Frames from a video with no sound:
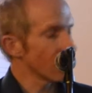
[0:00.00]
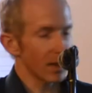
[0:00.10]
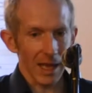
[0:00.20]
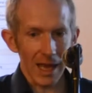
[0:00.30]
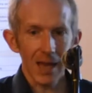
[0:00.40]

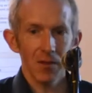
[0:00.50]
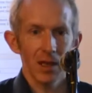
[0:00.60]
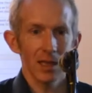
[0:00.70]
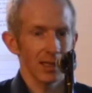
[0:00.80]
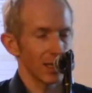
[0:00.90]
The key of
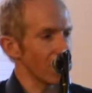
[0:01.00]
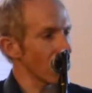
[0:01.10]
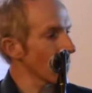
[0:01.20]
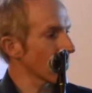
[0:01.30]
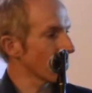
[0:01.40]
this is if you
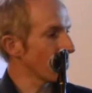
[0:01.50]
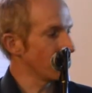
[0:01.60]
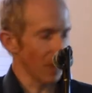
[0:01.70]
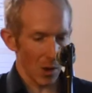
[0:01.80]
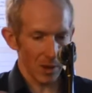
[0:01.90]
look at
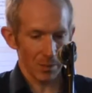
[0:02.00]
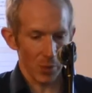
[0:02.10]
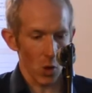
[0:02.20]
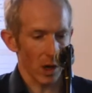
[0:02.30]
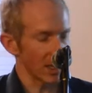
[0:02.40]
how it's
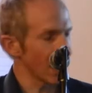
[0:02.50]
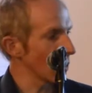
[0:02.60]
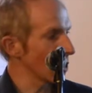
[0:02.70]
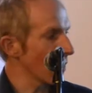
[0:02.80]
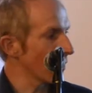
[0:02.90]
broken
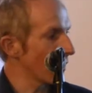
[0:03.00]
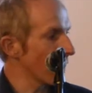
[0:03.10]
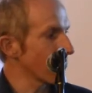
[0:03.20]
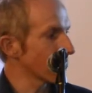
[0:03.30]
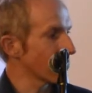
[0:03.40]
down, you have
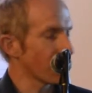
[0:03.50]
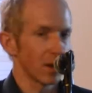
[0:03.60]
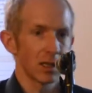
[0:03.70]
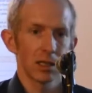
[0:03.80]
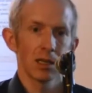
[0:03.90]
various
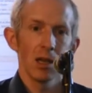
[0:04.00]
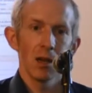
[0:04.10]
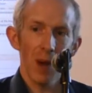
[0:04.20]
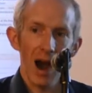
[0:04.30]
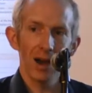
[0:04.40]
different
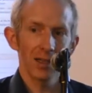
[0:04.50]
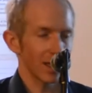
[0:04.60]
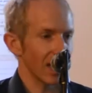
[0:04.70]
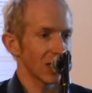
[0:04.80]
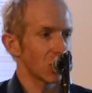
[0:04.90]

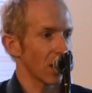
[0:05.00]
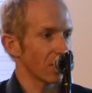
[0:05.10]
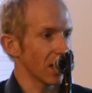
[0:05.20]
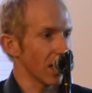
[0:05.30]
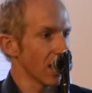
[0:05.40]
parts to that. You
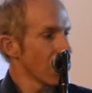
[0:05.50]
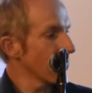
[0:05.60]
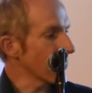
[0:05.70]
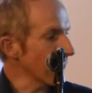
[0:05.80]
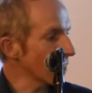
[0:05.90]
have the
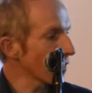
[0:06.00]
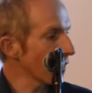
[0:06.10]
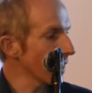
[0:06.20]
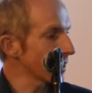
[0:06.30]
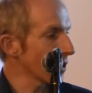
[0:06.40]

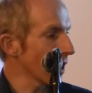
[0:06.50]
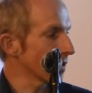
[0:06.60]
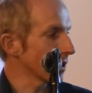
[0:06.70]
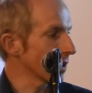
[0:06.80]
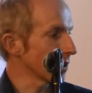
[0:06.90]
interface, you
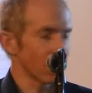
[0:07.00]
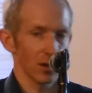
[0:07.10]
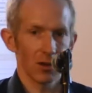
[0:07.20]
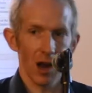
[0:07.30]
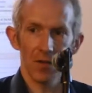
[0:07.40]
have the
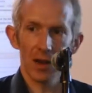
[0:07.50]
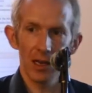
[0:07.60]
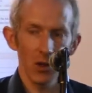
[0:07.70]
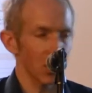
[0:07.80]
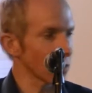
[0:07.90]

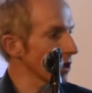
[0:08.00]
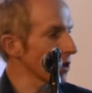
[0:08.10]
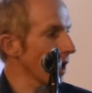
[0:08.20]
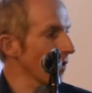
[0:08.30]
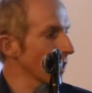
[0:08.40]
graphical user,
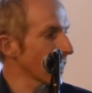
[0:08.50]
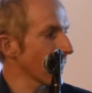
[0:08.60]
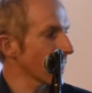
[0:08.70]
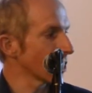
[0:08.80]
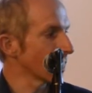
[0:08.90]
you have all the
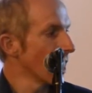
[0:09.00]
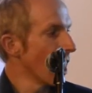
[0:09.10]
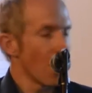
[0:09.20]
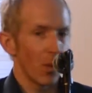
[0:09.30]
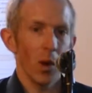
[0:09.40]
connections.
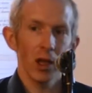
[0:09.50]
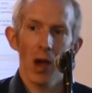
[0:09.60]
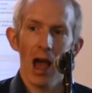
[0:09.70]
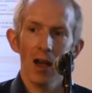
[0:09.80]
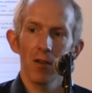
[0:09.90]
But what
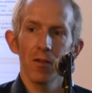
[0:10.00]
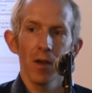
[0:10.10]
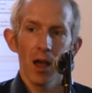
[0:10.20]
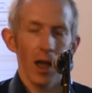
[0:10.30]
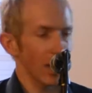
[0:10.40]
you have
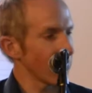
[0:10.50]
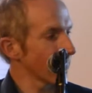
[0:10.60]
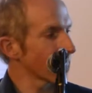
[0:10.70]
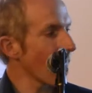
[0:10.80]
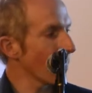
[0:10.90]
in
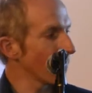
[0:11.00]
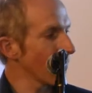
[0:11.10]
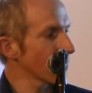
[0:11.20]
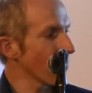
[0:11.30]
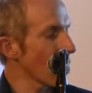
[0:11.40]
that top
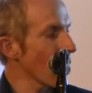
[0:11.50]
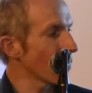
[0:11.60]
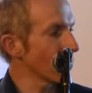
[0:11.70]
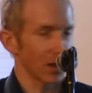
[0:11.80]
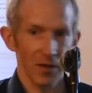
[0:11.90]
left-hand
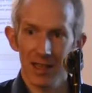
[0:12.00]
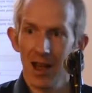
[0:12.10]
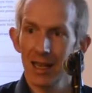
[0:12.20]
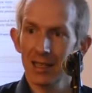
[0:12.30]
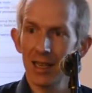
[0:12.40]
corner is the
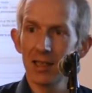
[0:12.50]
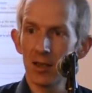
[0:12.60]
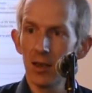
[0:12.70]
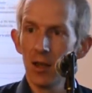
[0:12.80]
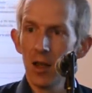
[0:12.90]
photonics
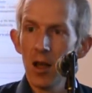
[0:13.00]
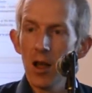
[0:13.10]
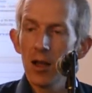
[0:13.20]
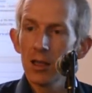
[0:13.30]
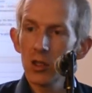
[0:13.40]
sensor.
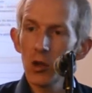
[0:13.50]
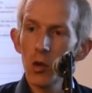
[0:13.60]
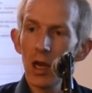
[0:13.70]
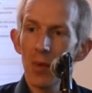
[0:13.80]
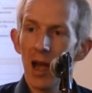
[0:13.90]
So
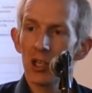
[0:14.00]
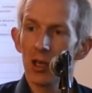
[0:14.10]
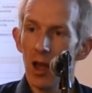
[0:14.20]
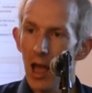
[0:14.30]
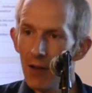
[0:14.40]
you can
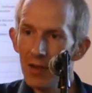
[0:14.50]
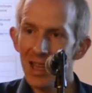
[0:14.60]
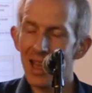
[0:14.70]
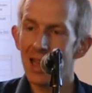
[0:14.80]
imagine everything